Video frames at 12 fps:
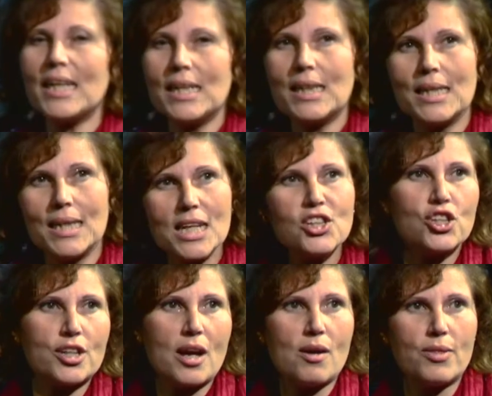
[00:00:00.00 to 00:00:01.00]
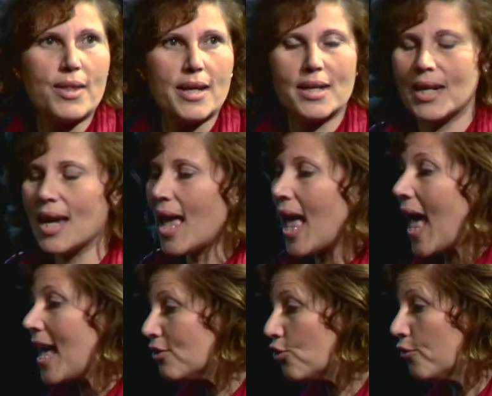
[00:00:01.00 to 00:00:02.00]
in the nature out there,
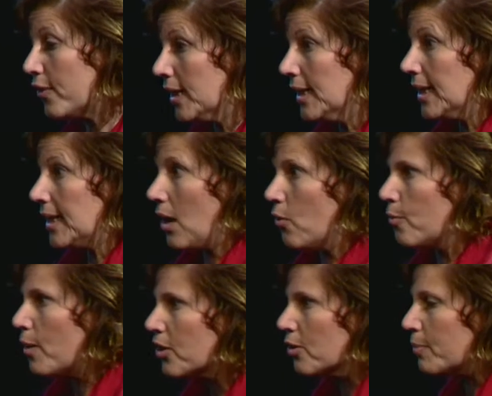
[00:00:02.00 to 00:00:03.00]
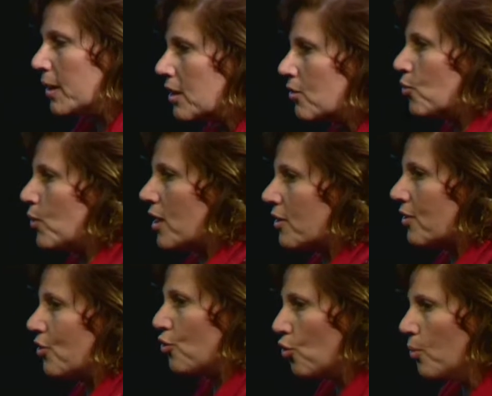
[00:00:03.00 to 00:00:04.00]
and to validate our model, because we are
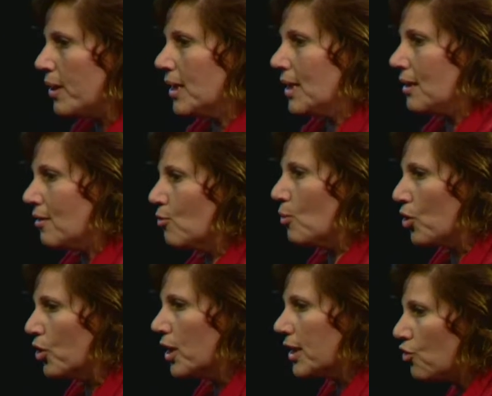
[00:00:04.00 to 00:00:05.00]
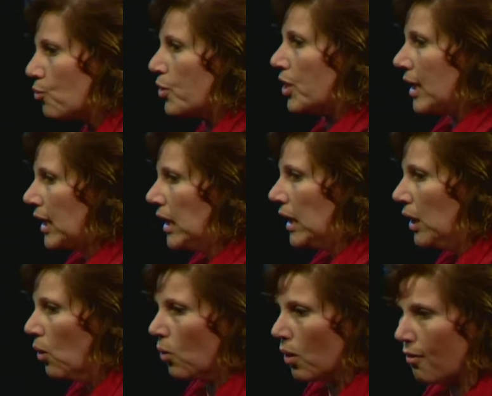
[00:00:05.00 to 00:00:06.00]
assuming that this model is predicting
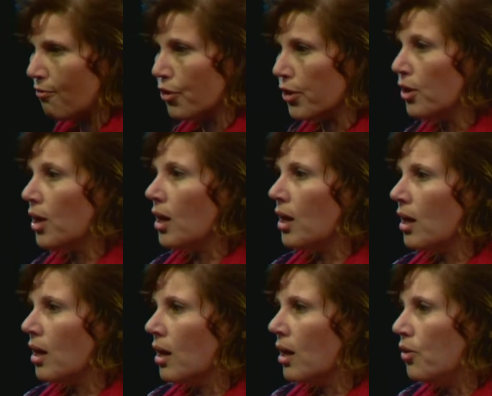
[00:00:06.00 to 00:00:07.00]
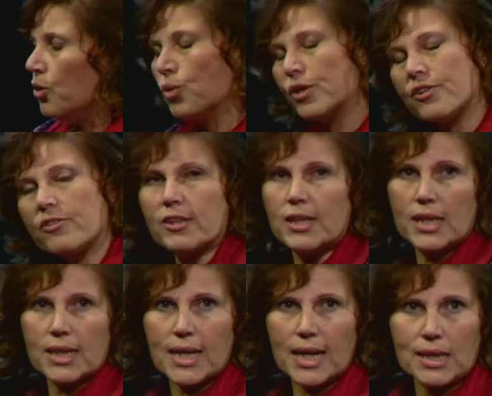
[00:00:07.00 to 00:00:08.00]
all of the North Sea
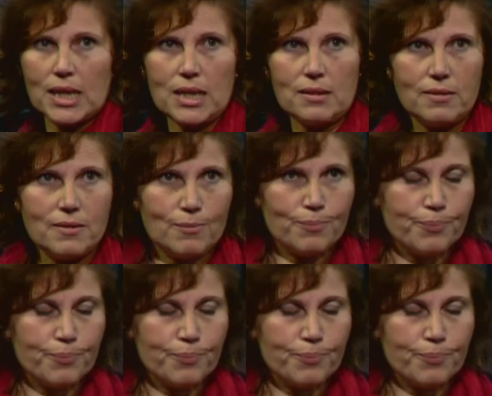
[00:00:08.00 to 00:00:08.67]
in that case.